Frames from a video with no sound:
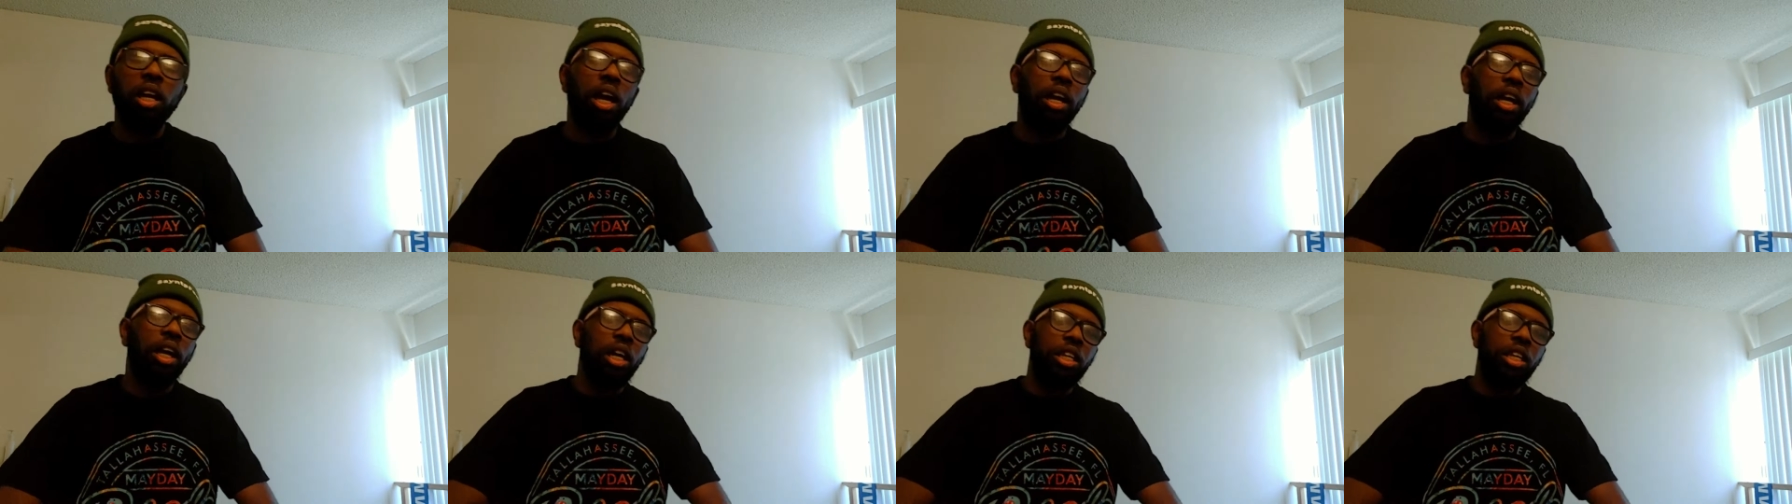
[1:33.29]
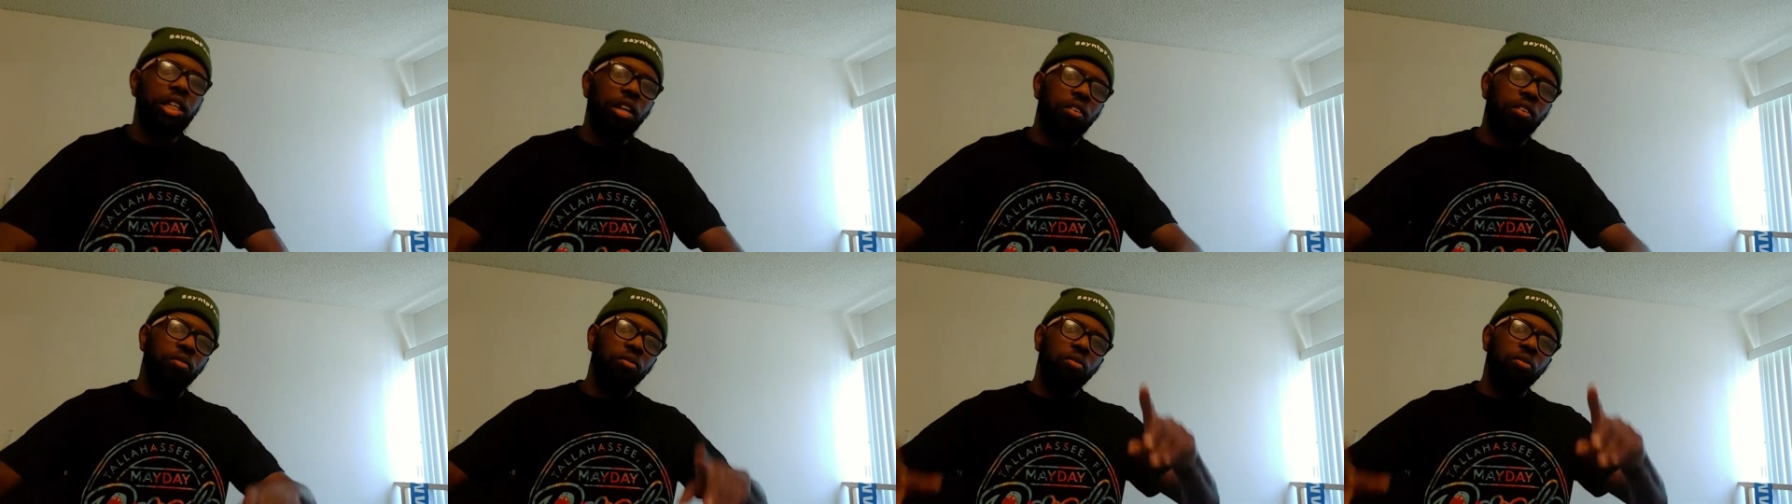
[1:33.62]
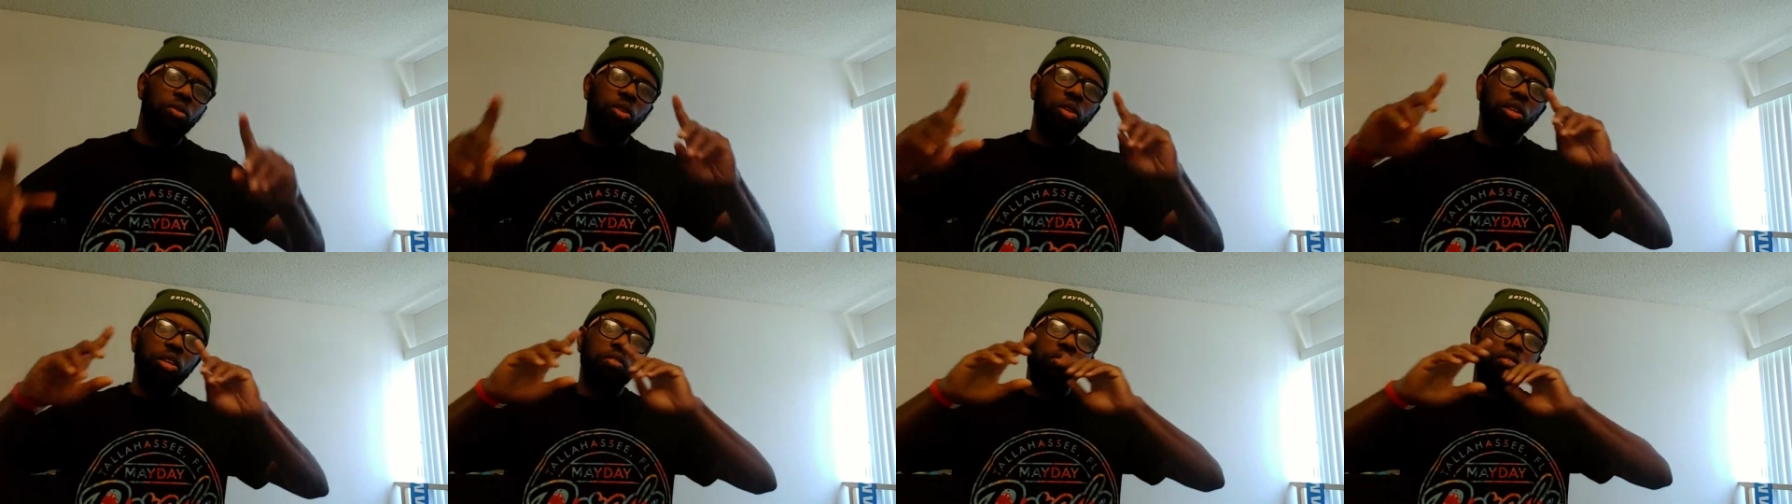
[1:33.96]
I guys, I've,
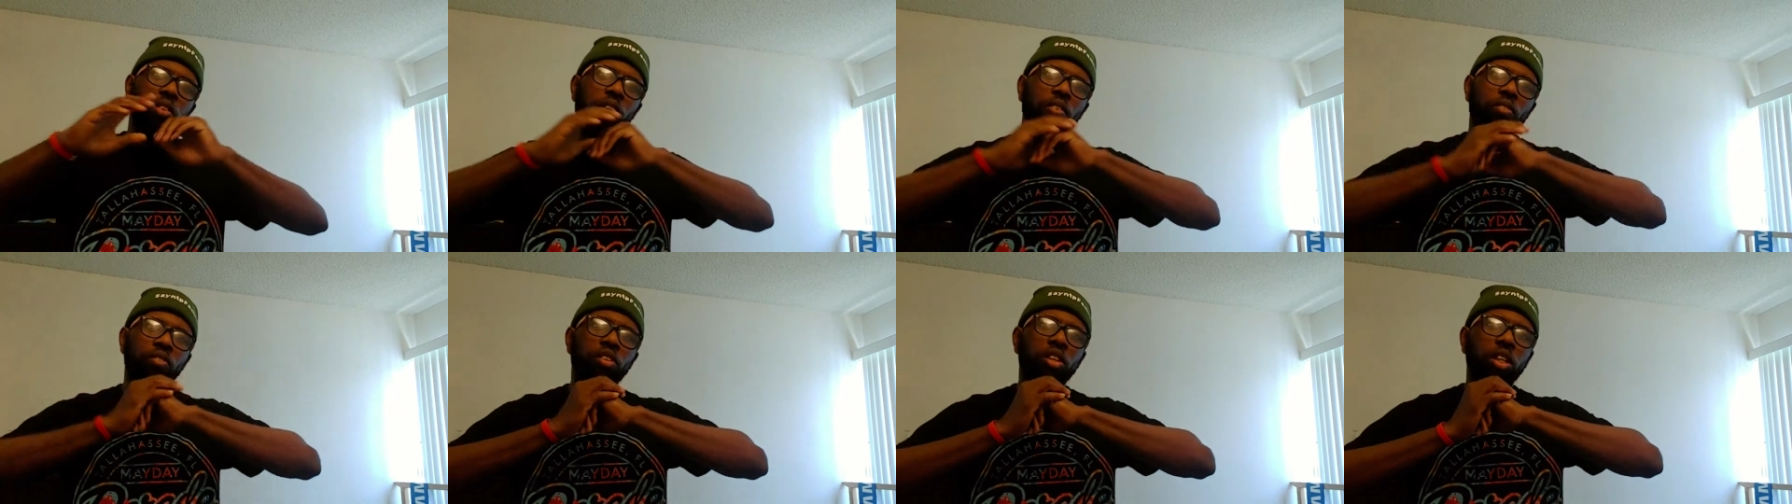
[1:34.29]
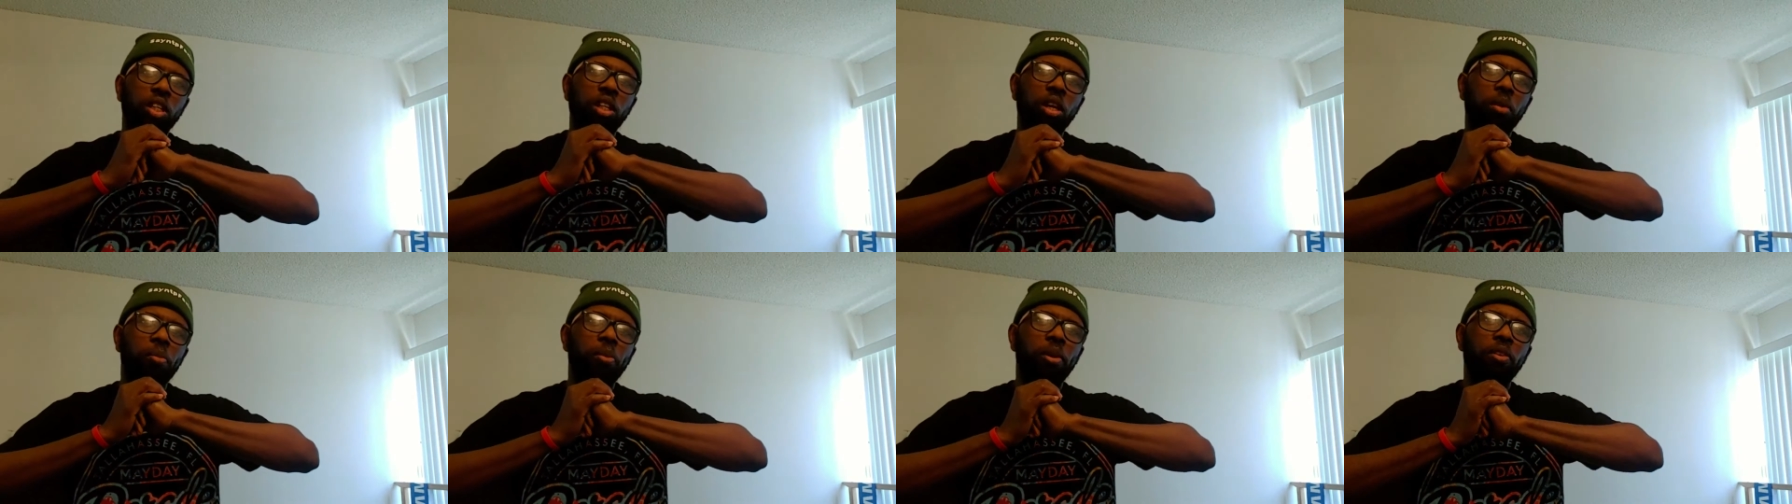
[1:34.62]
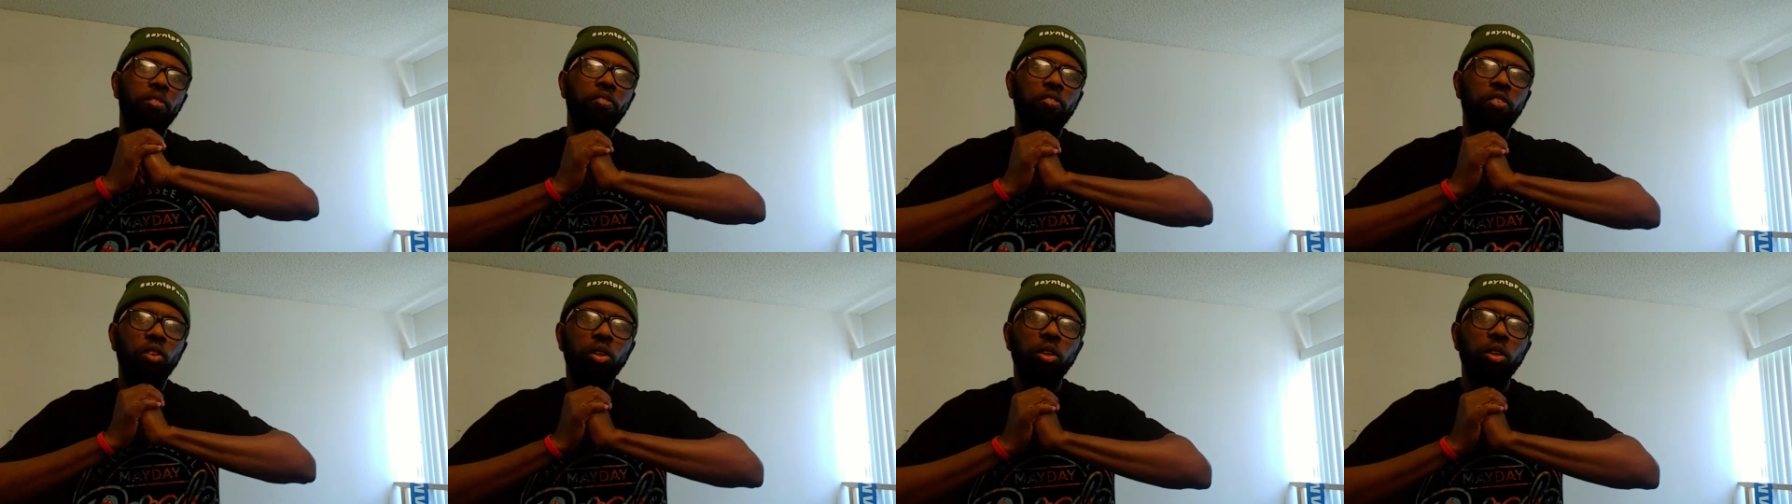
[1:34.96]
if you haven't checked out my video,